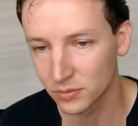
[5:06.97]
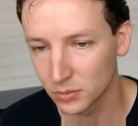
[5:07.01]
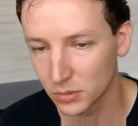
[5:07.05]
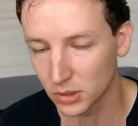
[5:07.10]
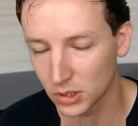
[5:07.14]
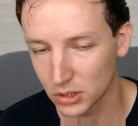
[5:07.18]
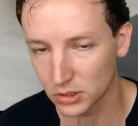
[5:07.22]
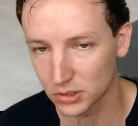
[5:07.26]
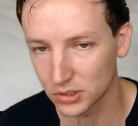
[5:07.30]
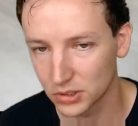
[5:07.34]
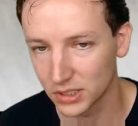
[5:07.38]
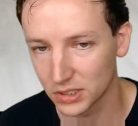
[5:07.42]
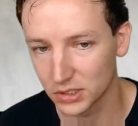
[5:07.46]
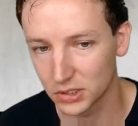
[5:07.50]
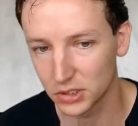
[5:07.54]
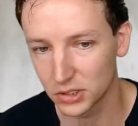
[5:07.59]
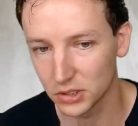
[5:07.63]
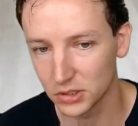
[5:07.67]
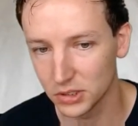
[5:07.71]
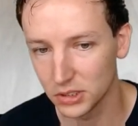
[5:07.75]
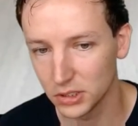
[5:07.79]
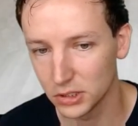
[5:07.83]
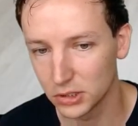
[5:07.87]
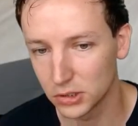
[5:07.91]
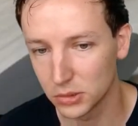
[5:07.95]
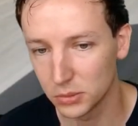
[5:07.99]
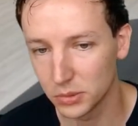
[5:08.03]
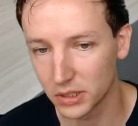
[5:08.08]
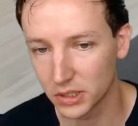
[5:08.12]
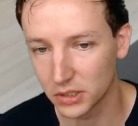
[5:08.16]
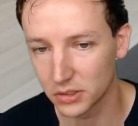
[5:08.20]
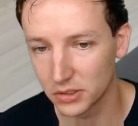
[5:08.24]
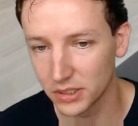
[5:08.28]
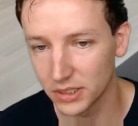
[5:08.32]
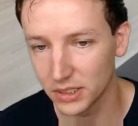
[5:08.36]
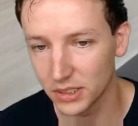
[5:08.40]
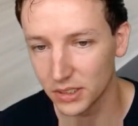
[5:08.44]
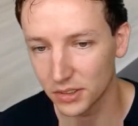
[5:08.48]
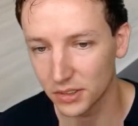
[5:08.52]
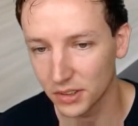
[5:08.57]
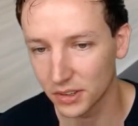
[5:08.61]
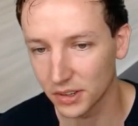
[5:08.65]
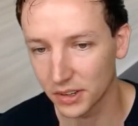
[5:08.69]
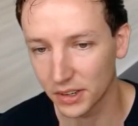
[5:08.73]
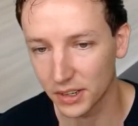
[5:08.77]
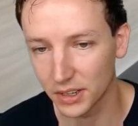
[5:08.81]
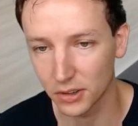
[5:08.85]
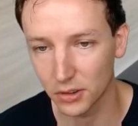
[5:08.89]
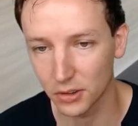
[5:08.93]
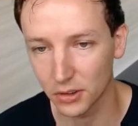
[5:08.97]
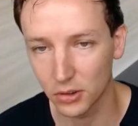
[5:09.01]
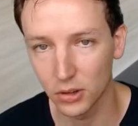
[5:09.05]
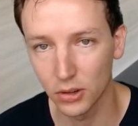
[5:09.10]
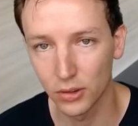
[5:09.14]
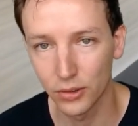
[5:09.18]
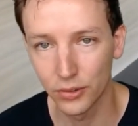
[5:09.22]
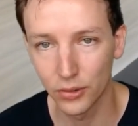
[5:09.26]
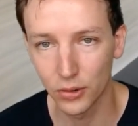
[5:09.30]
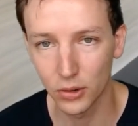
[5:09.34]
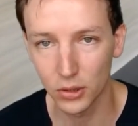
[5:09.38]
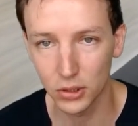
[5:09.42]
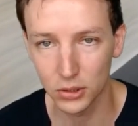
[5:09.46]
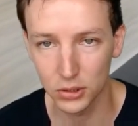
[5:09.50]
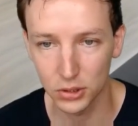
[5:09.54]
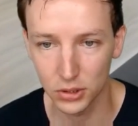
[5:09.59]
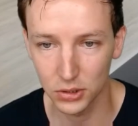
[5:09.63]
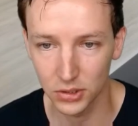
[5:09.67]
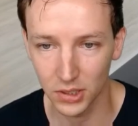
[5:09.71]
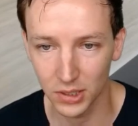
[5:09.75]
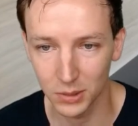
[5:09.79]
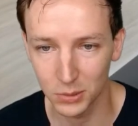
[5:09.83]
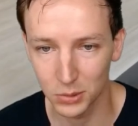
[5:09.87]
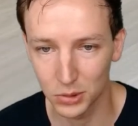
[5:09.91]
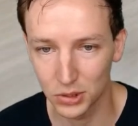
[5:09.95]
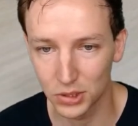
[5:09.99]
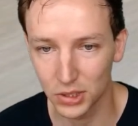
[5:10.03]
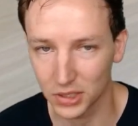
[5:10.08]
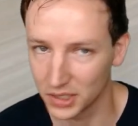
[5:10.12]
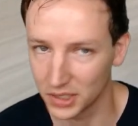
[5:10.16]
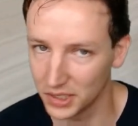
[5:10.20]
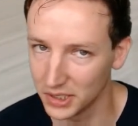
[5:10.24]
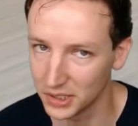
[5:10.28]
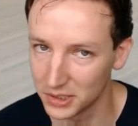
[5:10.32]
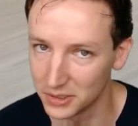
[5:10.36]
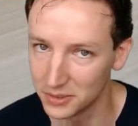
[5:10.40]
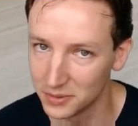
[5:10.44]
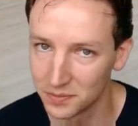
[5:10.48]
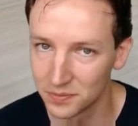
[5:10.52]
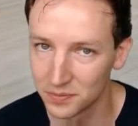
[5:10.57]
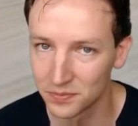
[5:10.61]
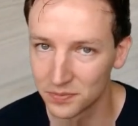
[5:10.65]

because that still needs to be created and I cannot go forward so now I'm stuck here